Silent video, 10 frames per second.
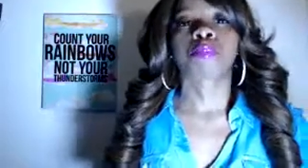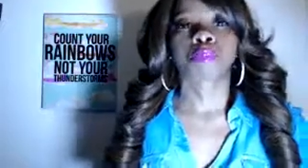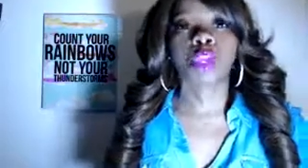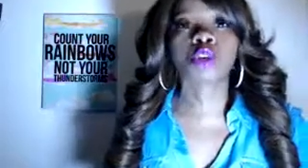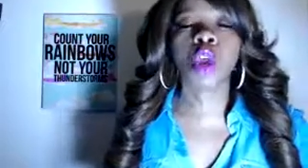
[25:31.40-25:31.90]

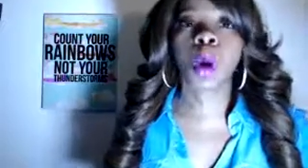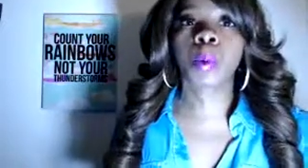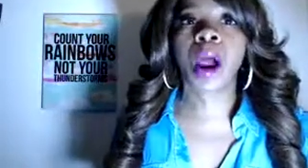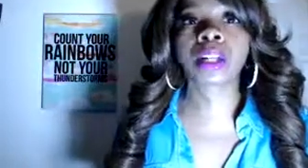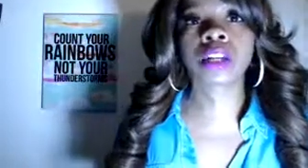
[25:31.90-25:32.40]

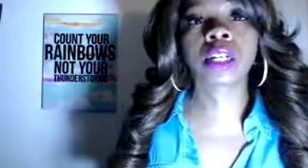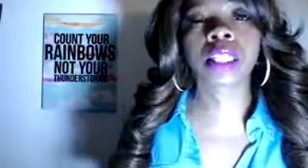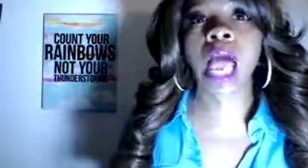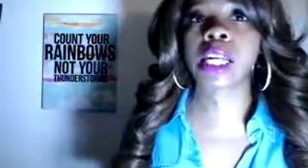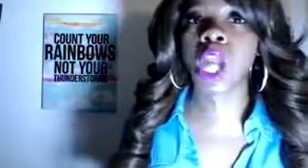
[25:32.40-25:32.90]
Proctor is
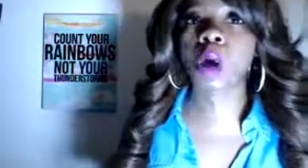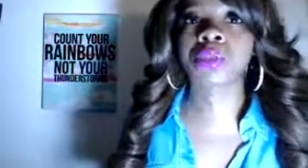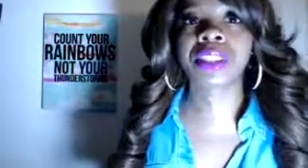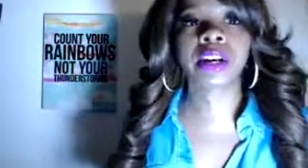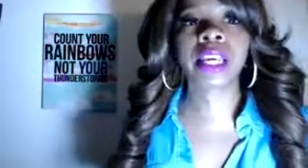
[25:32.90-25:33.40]
like, no,
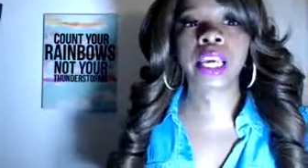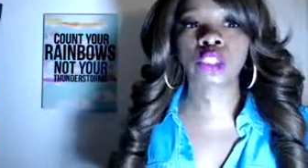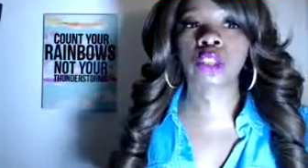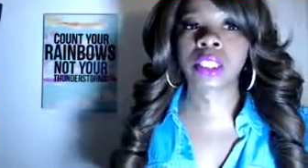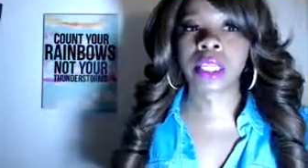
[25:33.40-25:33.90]
their
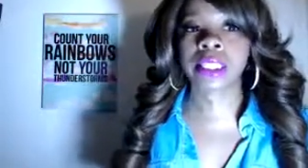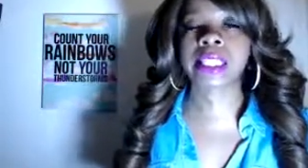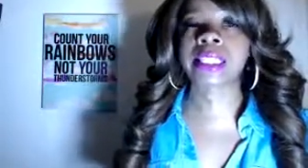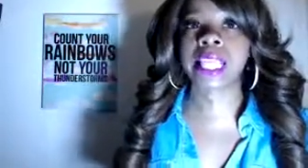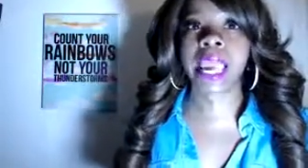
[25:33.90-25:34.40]
interest is the
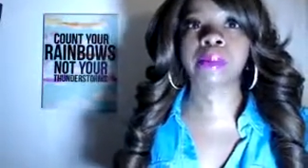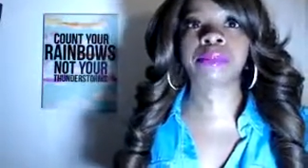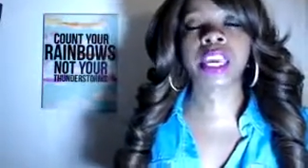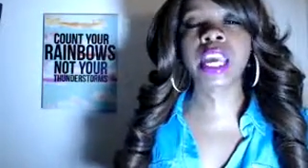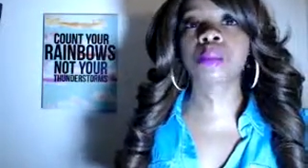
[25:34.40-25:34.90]
same
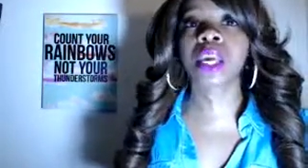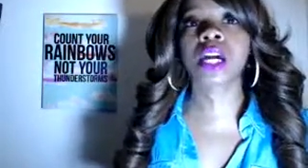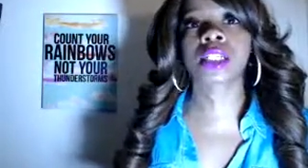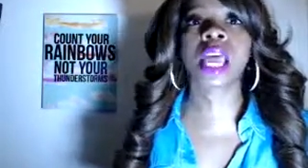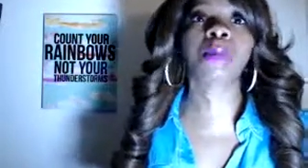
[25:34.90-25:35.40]
thing,
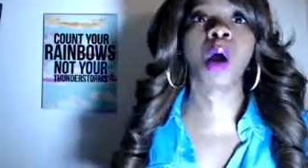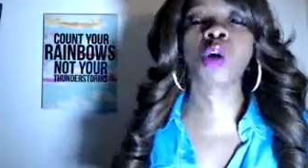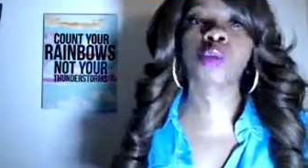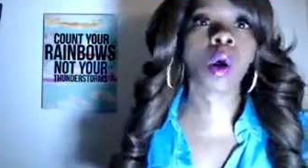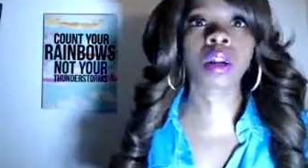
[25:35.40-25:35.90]
because they
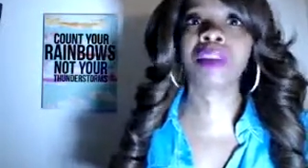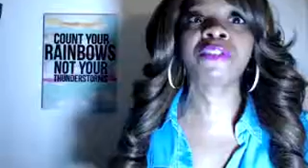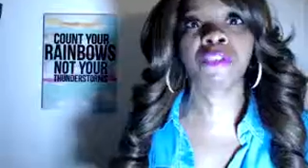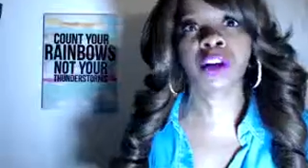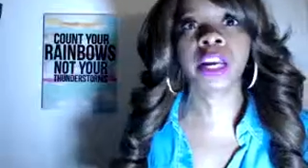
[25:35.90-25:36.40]
both want to be
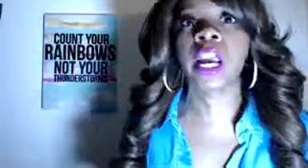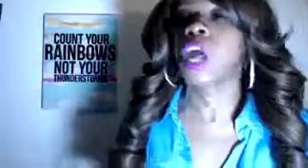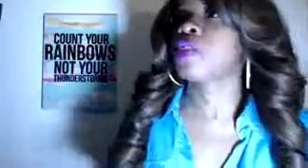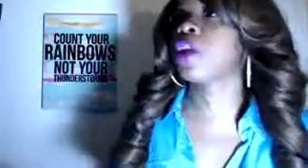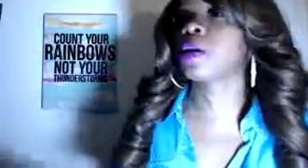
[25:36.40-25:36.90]
free.
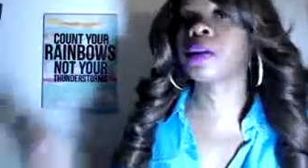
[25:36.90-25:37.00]
They're,